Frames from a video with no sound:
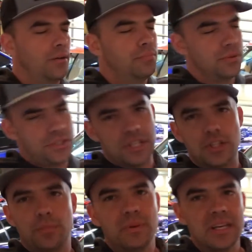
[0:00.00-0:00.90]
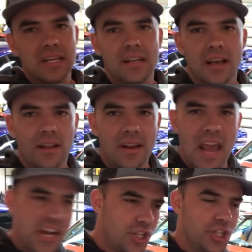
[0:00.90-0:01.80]
Bull City Speed
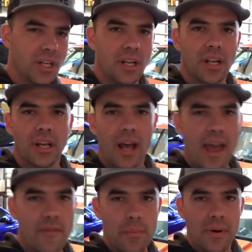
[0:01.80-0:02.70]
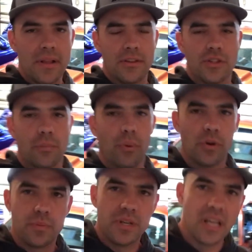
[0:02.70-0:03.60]
Nation, everybody that
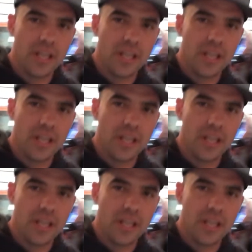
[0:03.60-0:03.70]
supports me.